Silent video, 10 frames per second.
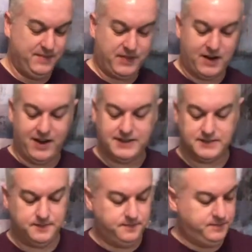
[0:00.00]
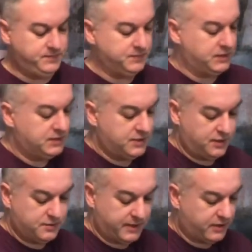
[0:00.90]
All right, so
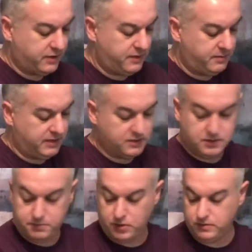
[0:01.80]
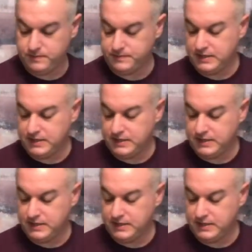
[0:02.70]
there's my cream into the bowl.